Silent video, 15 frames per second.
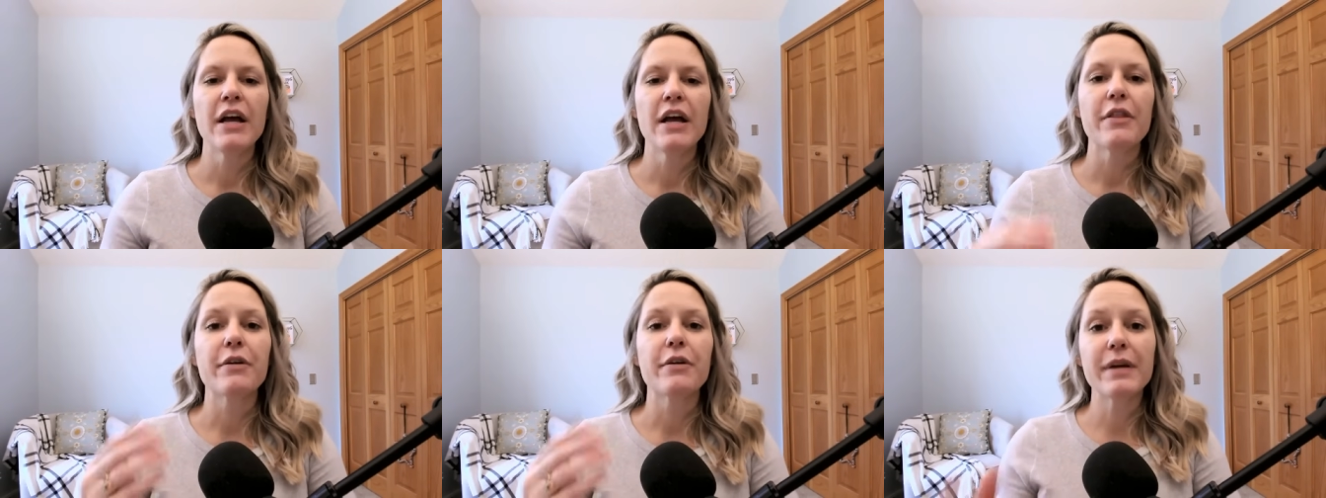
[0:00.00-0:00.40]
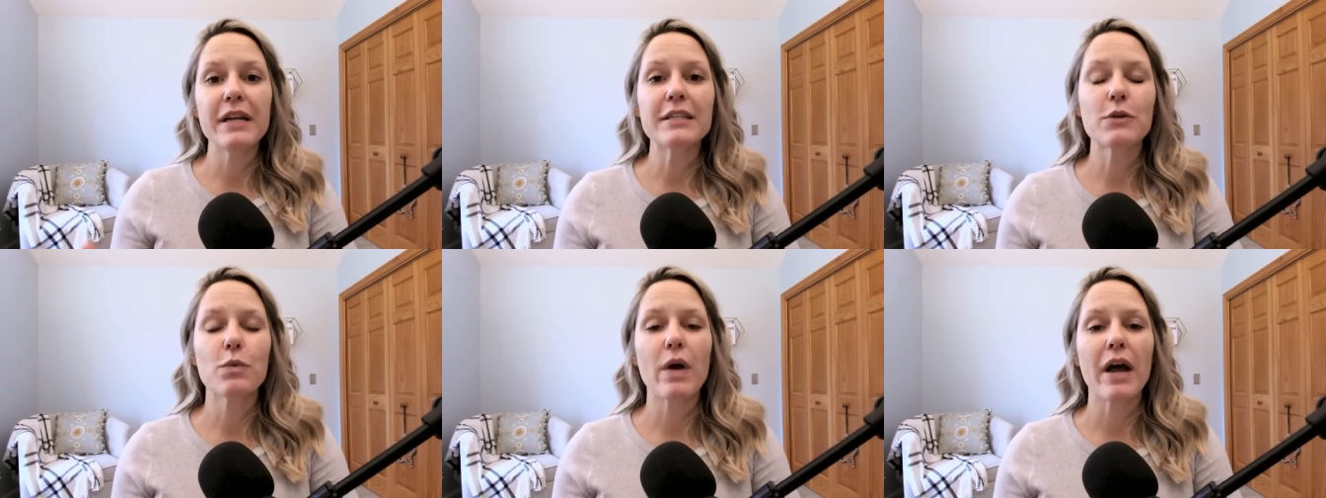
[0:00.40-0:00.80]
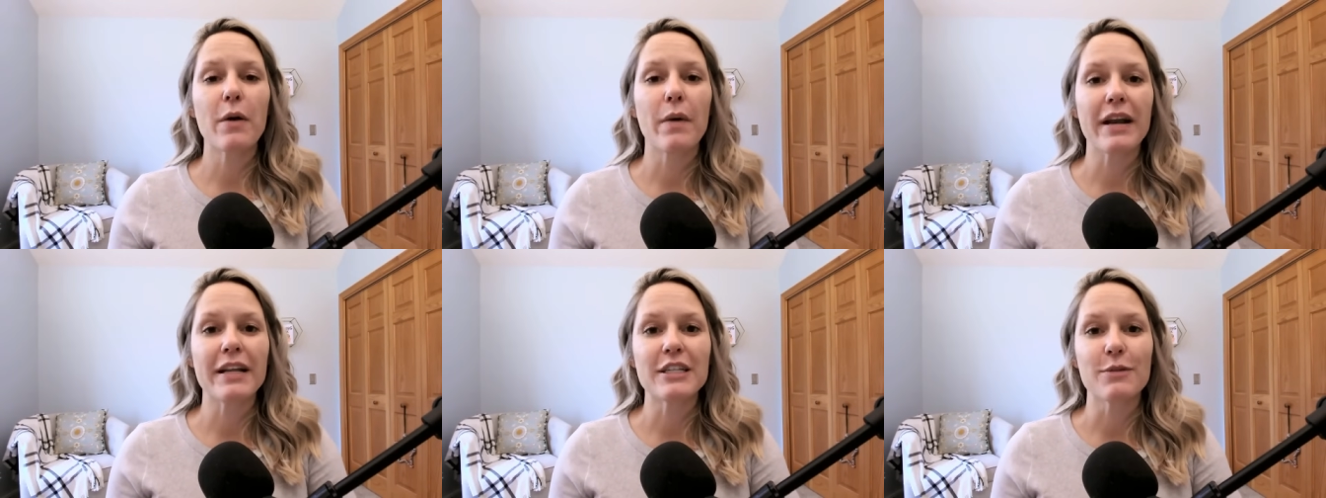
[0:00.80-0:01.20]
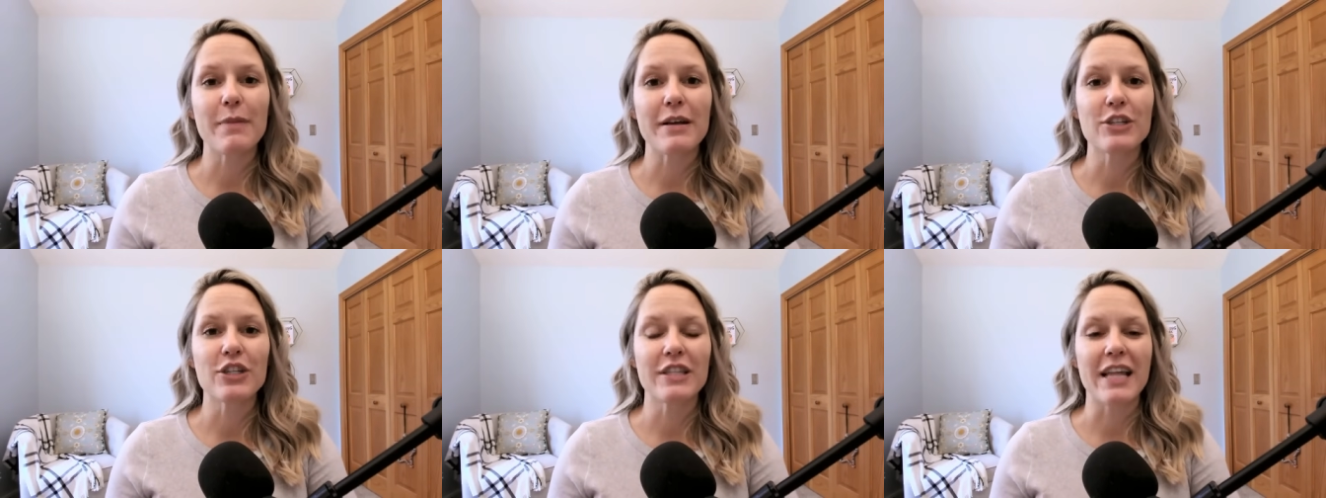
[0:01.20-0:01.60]
the reason why I wanted to
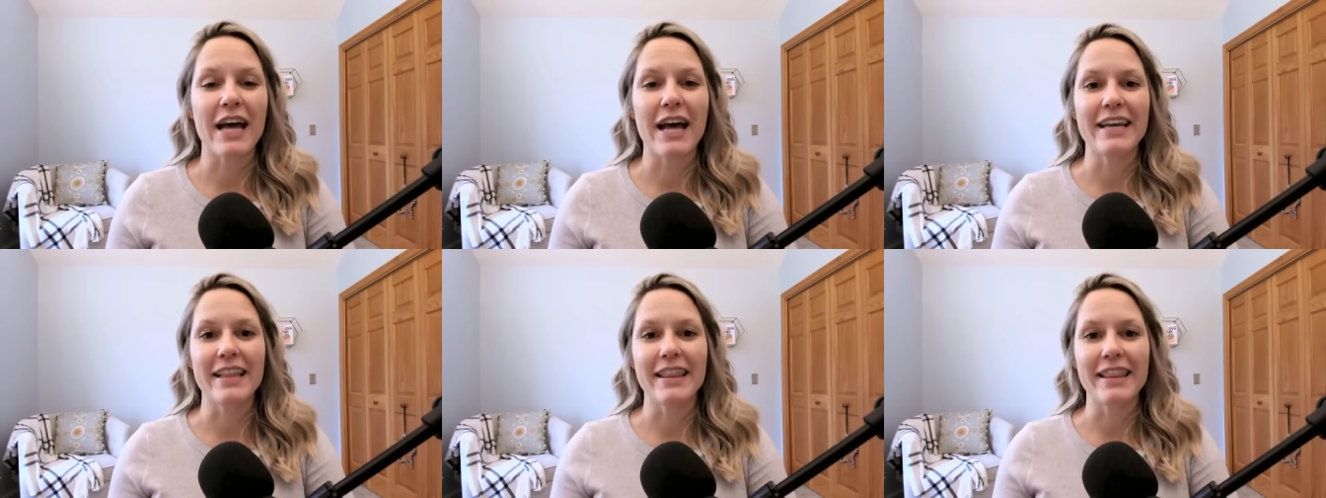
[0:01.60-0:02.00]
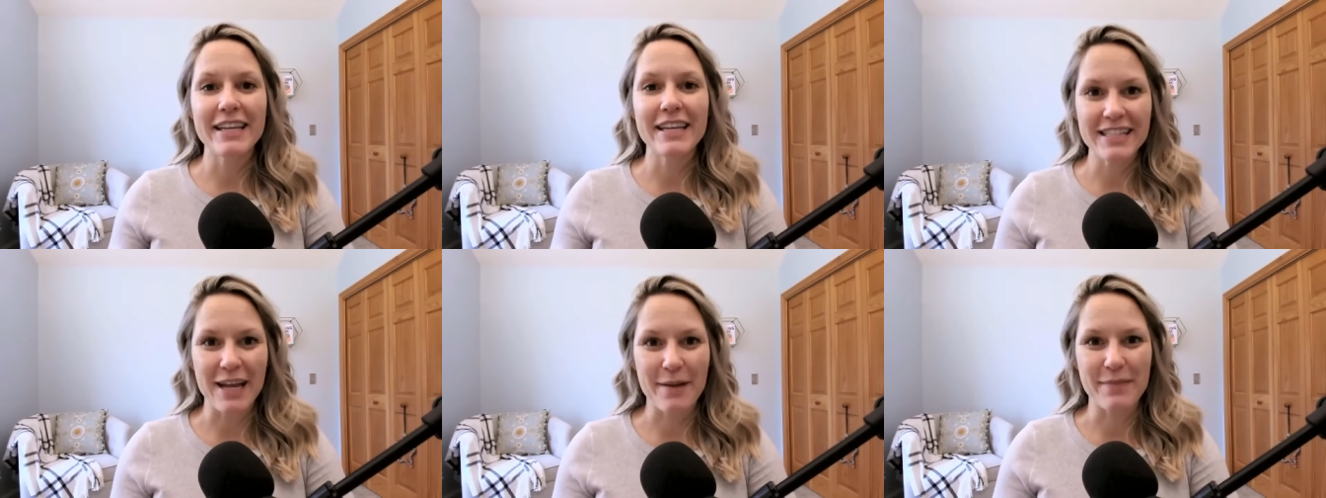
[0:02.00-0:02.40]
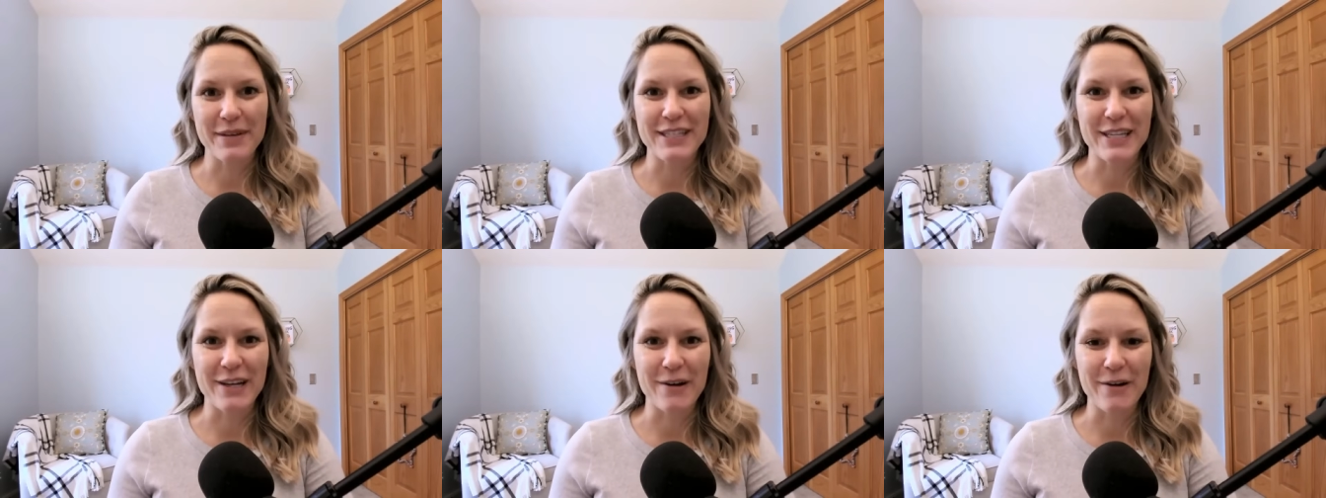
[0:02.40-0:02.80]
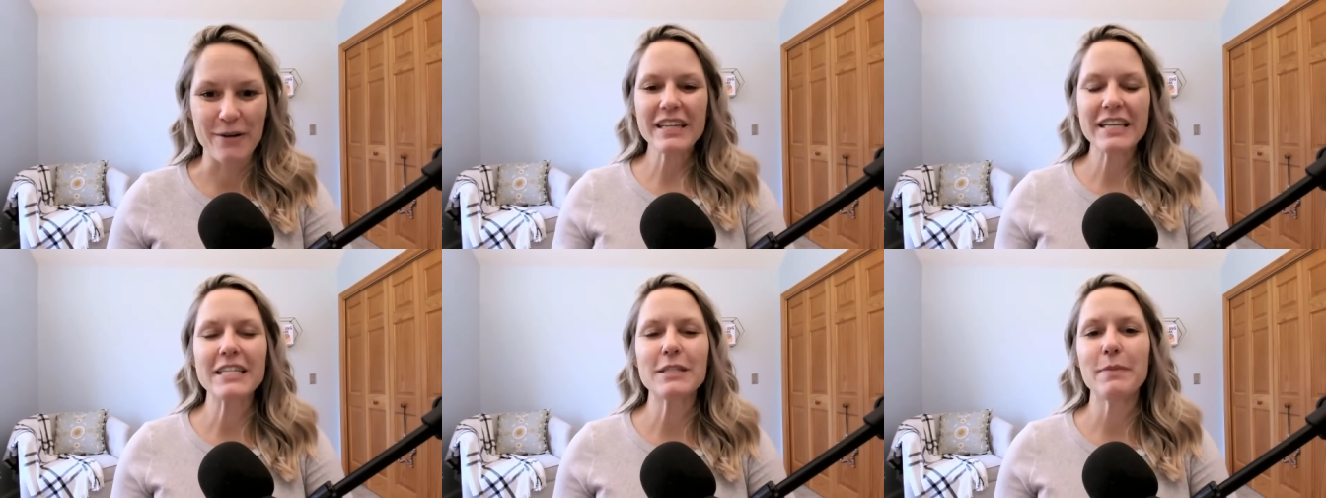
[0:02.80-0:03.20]
mention that in this episode
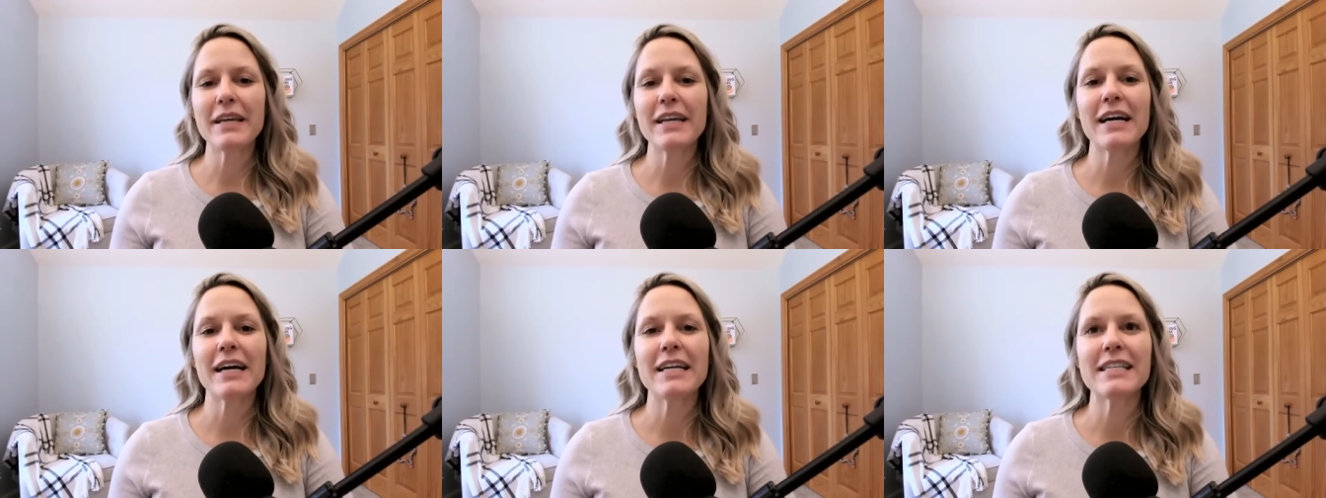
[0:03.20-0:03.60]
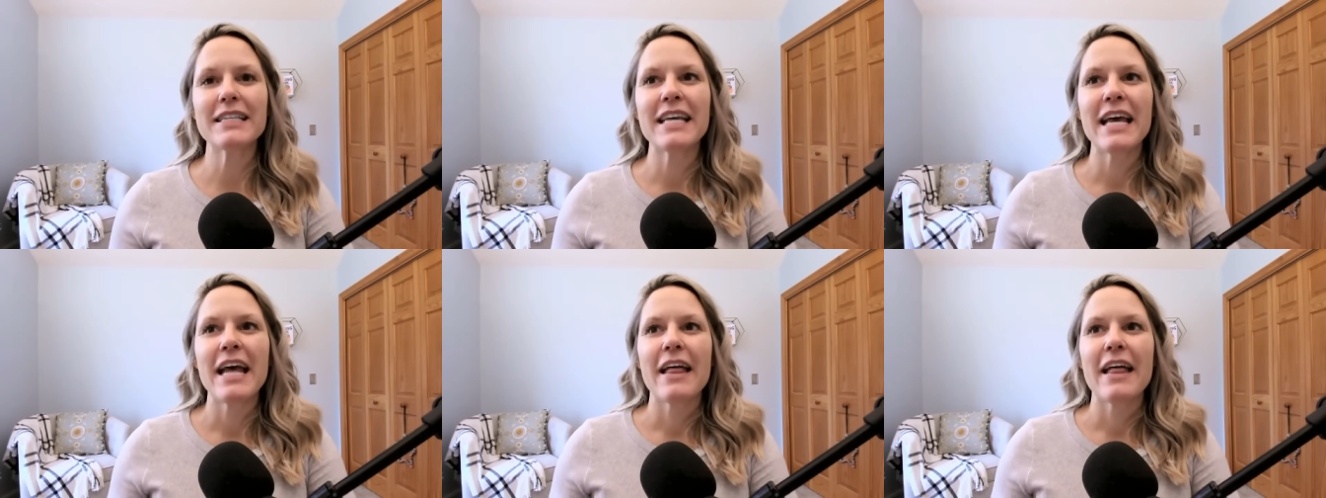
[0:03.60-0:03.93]
is because